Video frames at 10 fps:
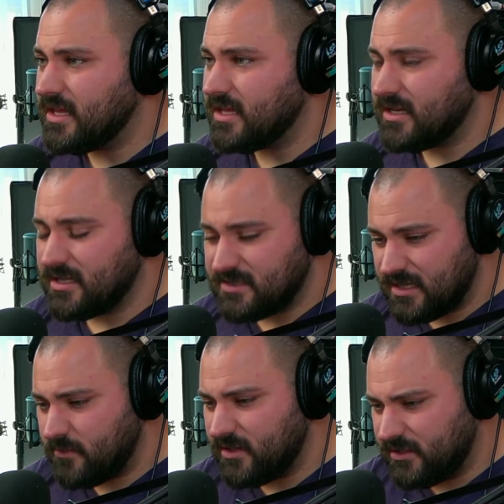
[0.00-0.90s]
in,
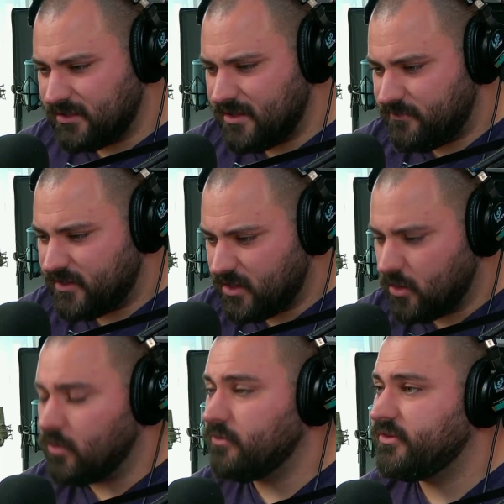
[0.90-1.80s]
continuing to live in the
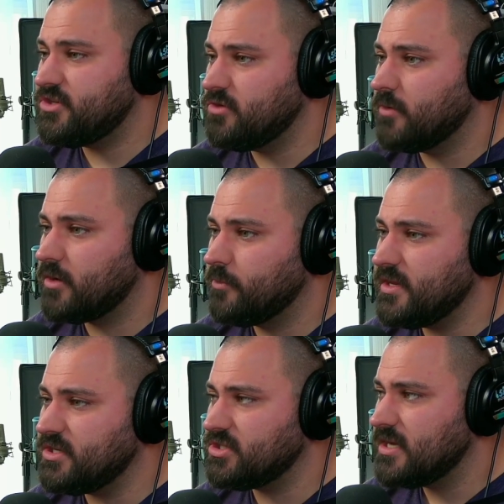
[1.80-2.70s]
goals that you want to
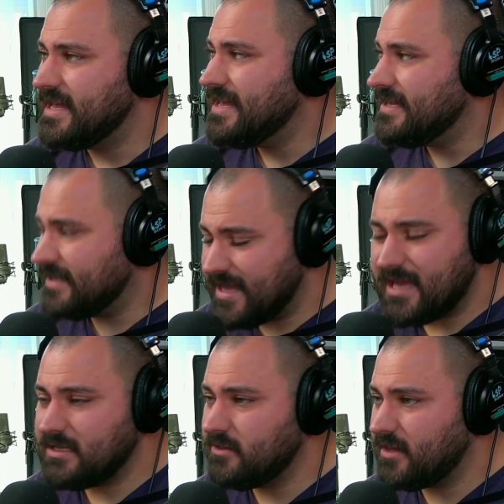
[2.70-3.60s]
reach, you
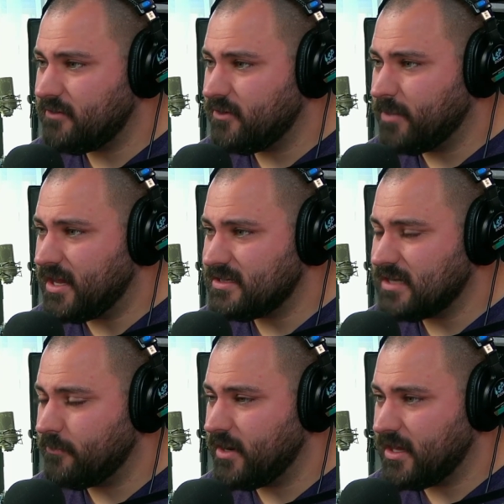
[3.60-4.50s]
can't do that if your body's
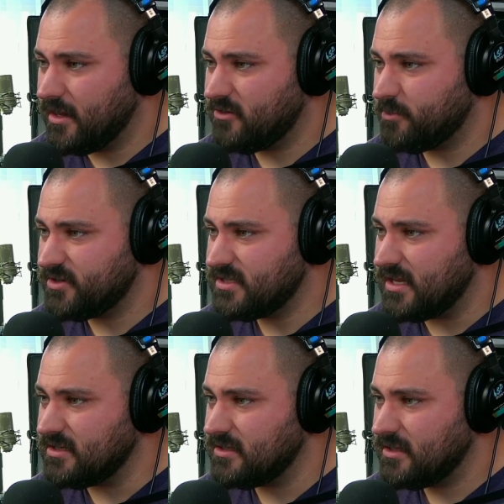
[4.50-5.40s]
not running
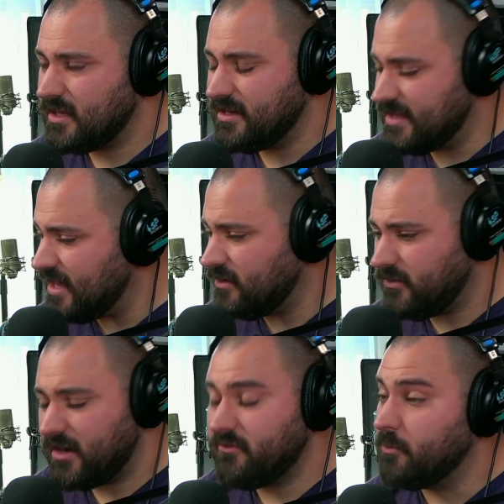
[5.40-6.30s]
100%. And you can't
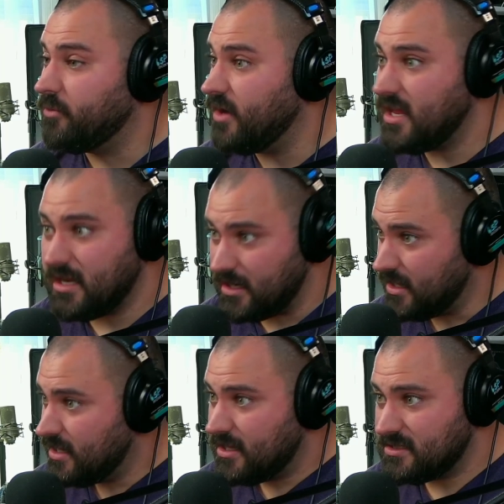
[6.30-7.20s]
do that if your brain
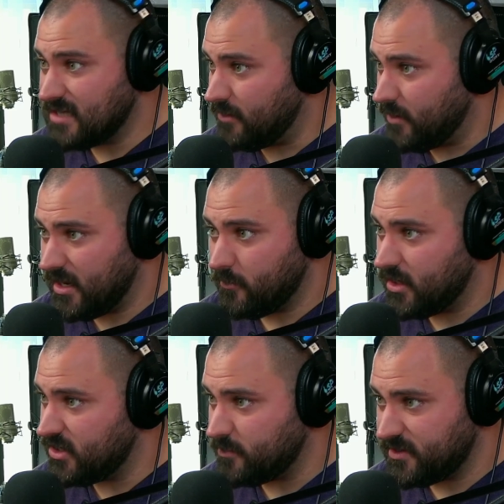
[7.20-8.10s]
is not running
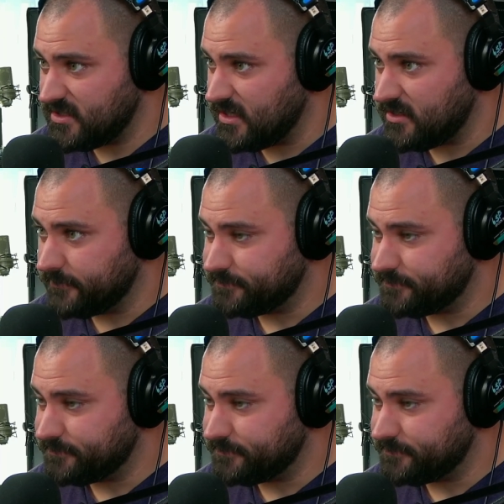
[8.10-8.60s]
100%.